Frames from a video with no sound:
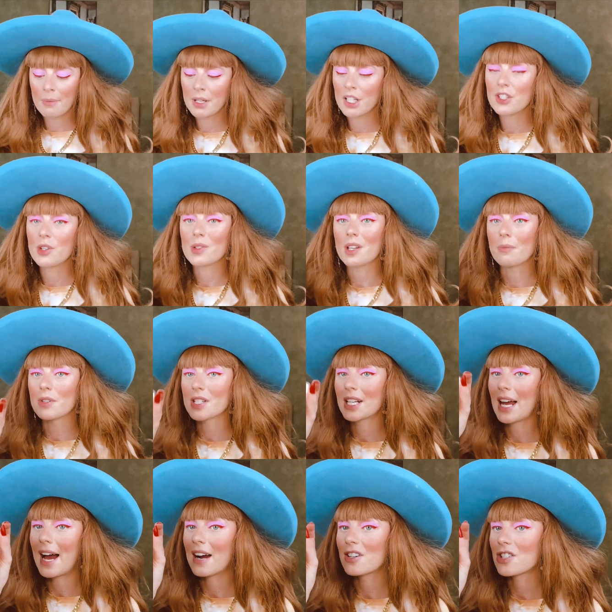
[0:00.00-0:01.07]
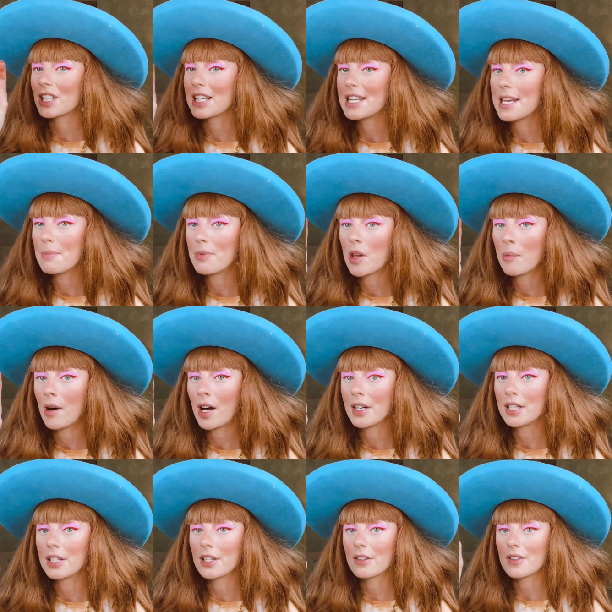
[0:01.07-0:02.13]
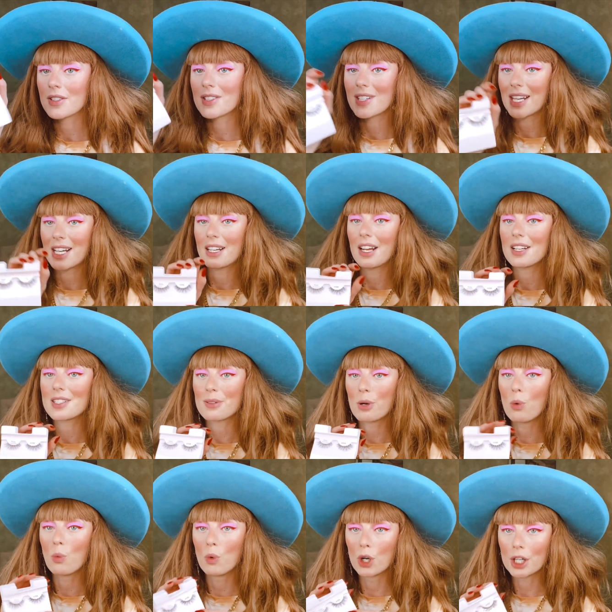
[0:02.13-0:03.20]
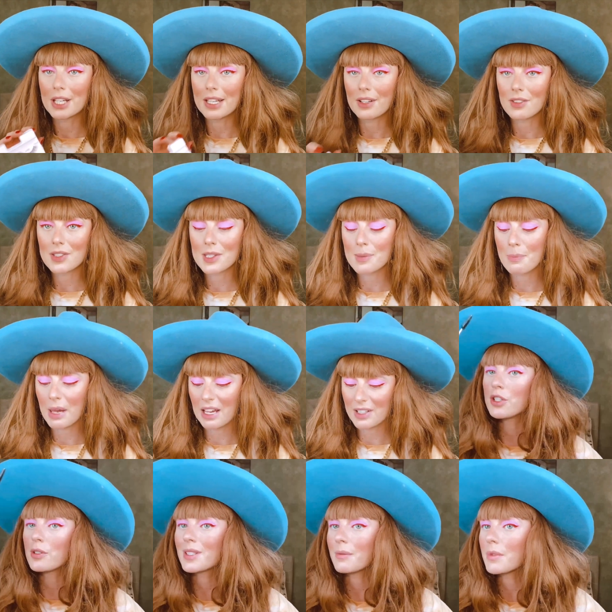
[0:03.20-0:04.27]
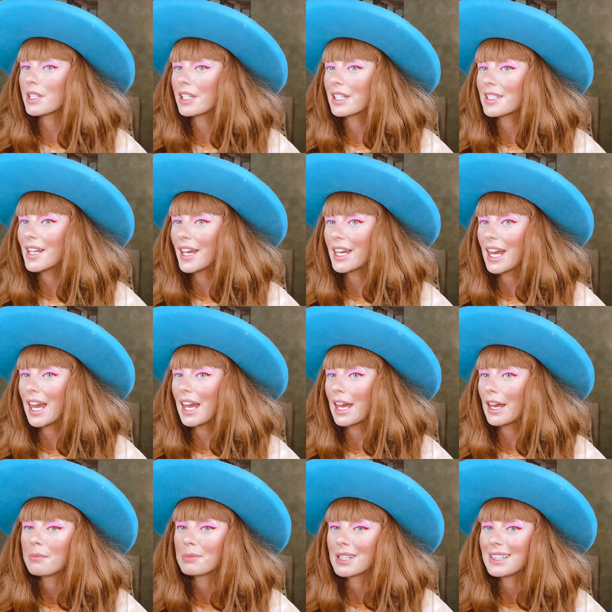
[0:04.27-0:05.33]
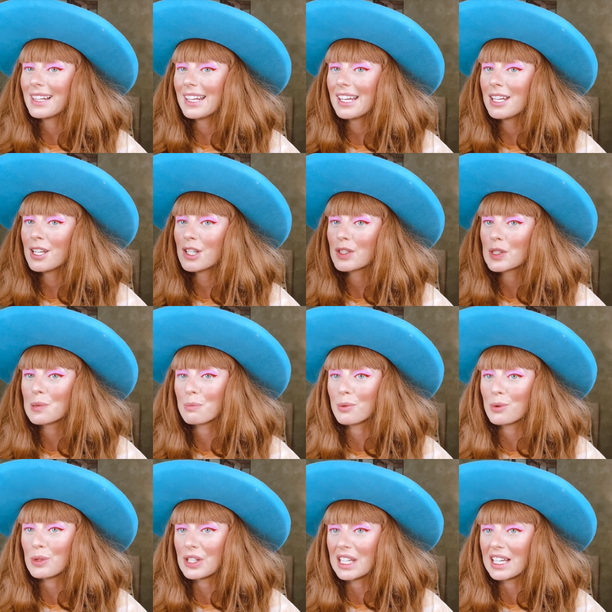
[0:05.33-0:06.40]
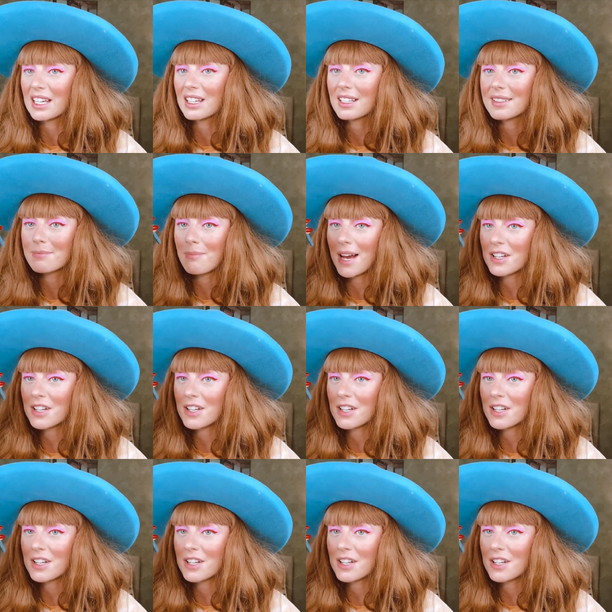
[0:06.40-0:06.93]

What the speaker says: do is I'm just gonna actually keep them on here. This is like a nice little working space. So I'm just gonna take a clean spoolie. Matches